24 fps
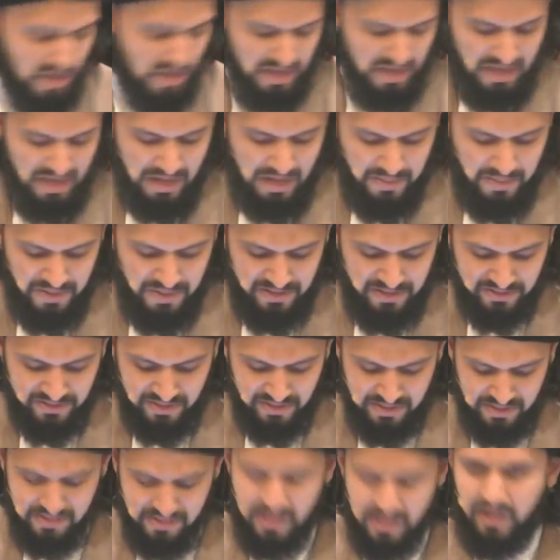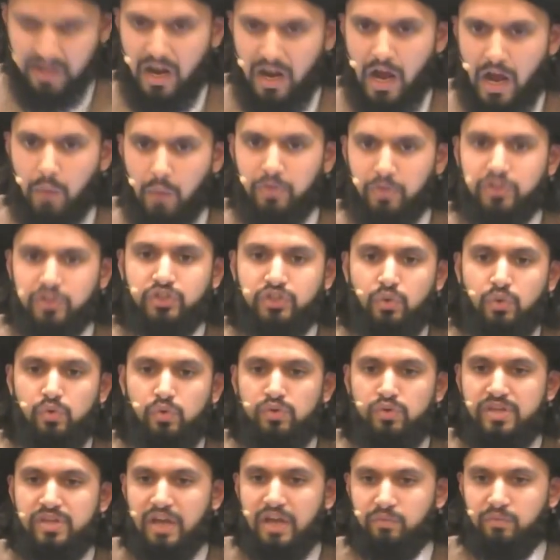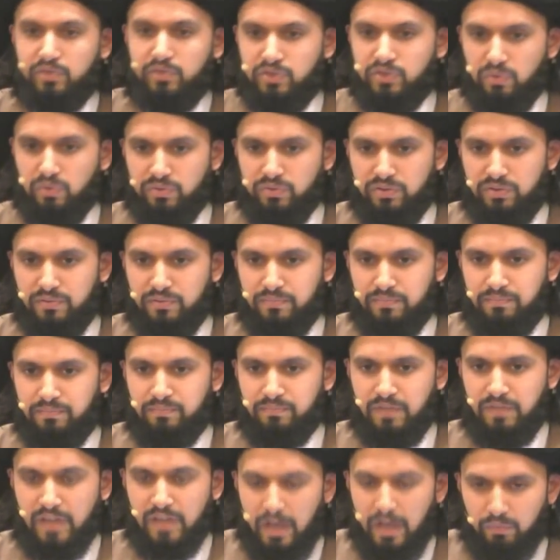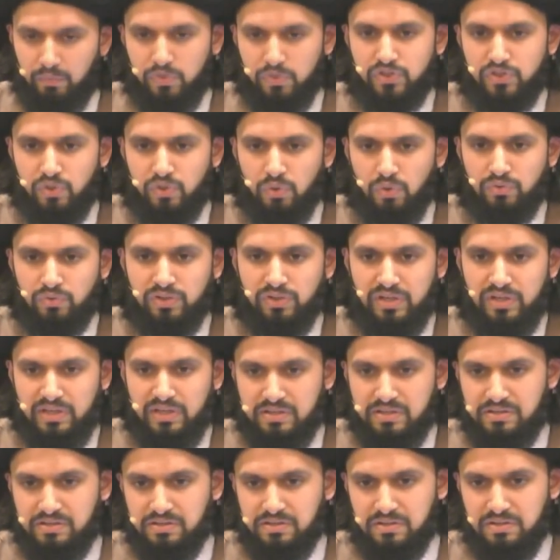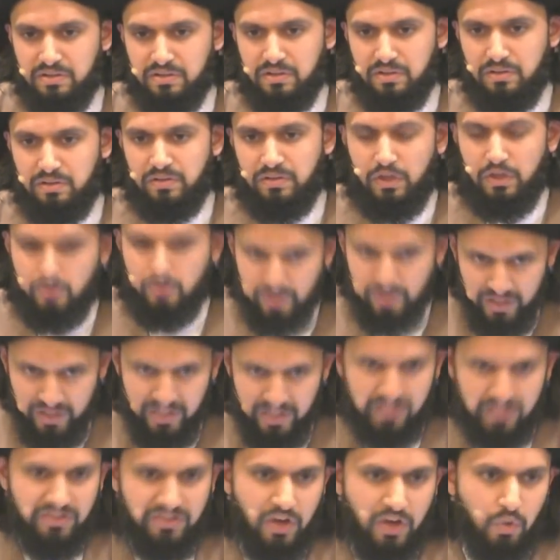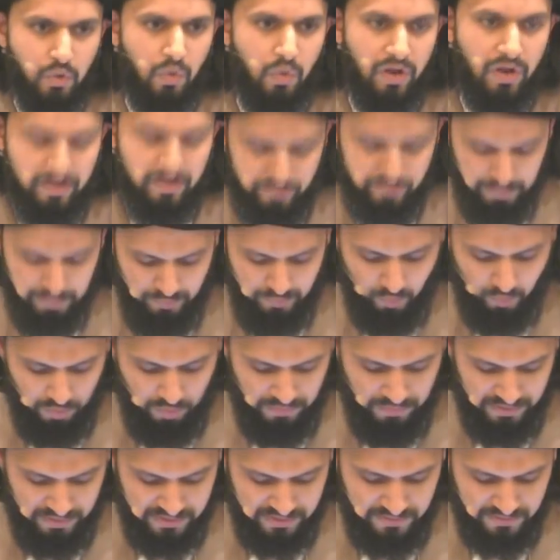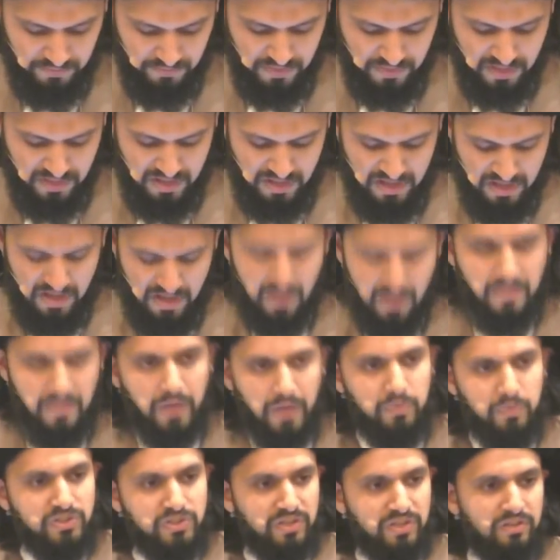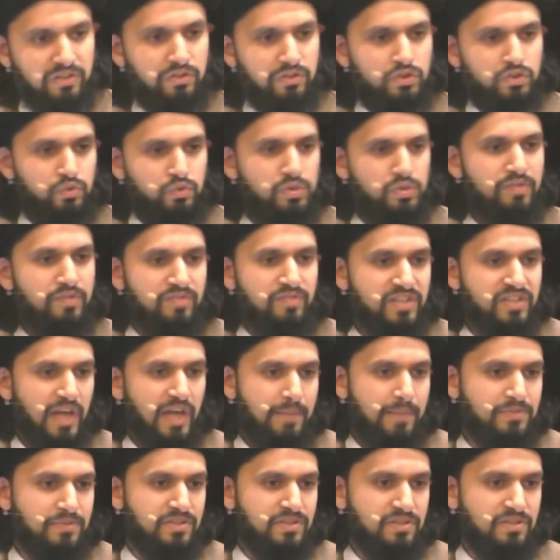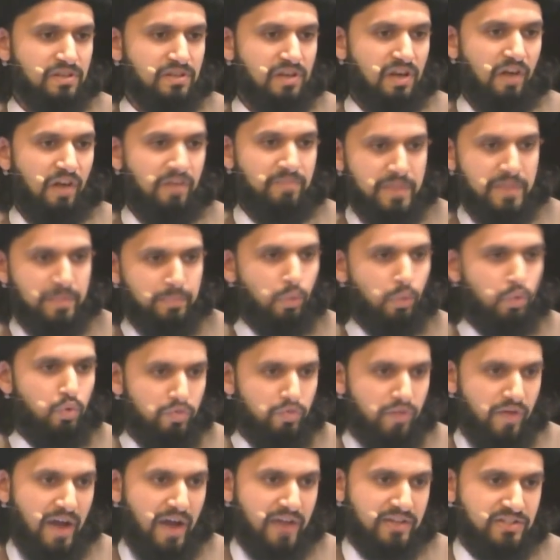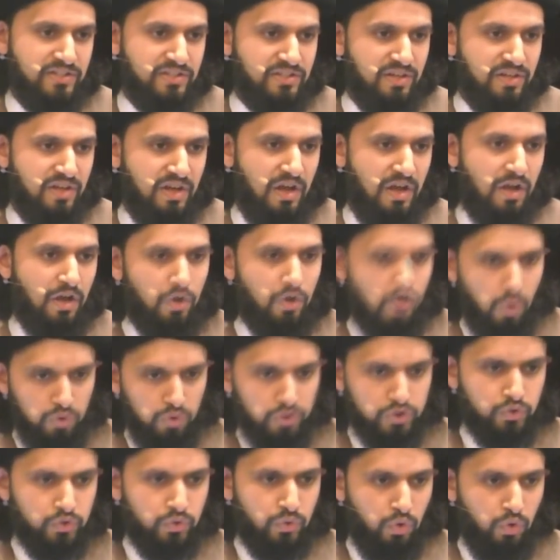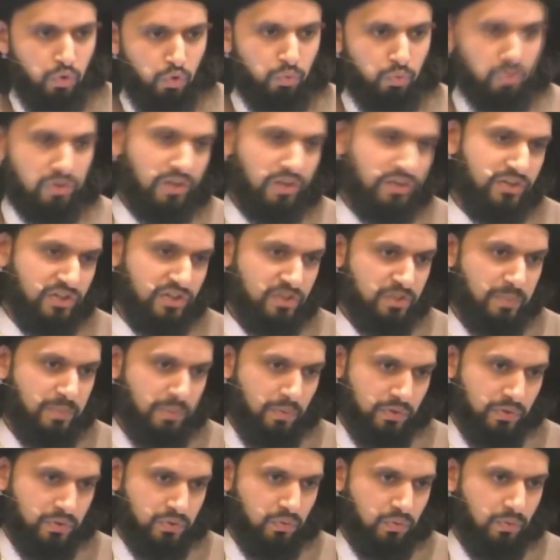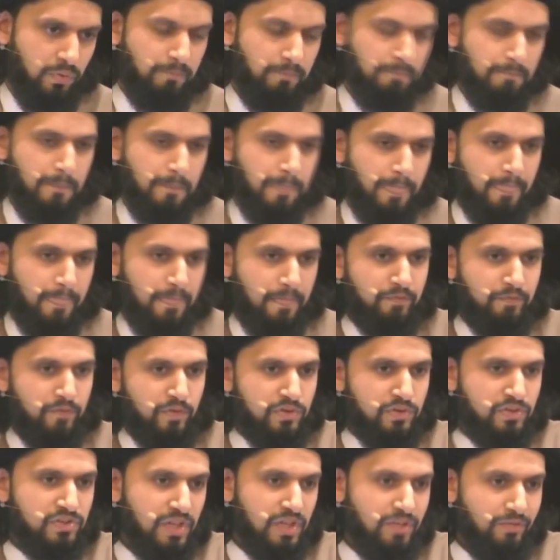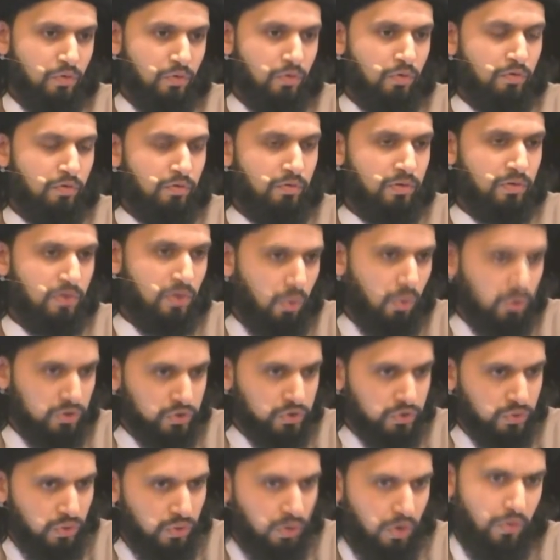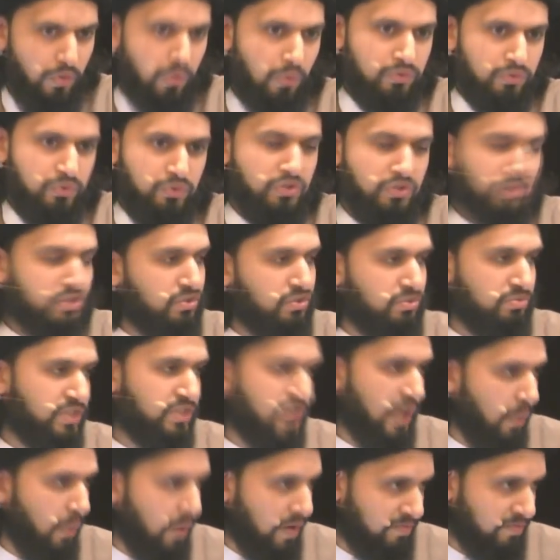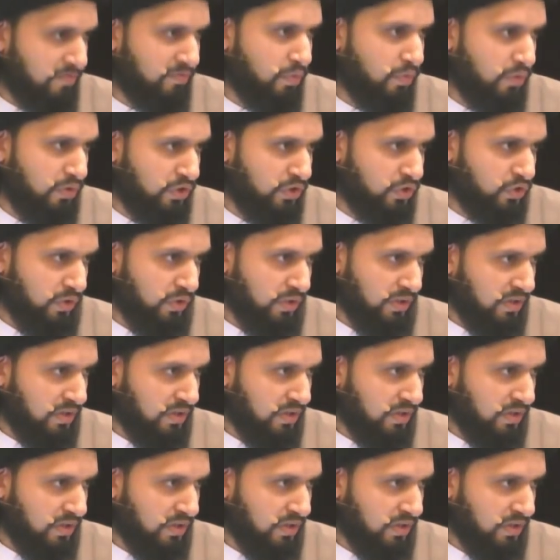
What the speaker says: And then He says that I want to show you the end result. The end result is that you're going to get taqwa if you perform this. Then we said that there's 3 different types of people who fast: cultural, religious, spiritual. The first level, cultural, are those who just stay away from food and drink.